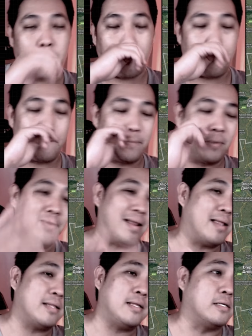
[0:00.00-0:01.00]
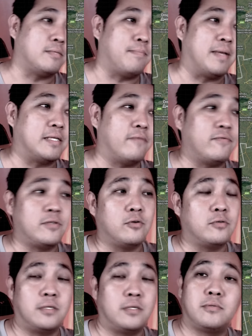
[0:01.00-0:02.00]
reality is massive
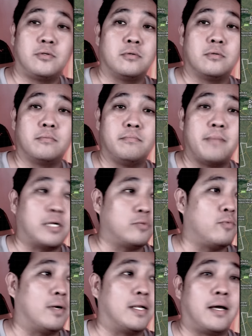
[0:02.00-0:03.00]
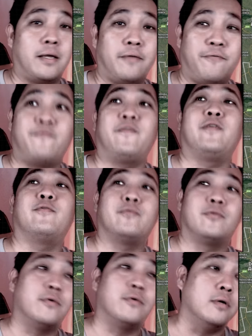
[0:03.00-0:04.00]
still seems to match what I feel, you
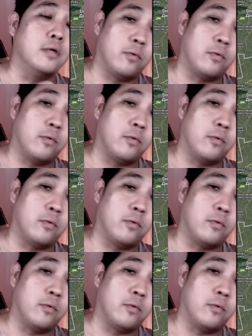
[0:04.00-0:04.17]
know,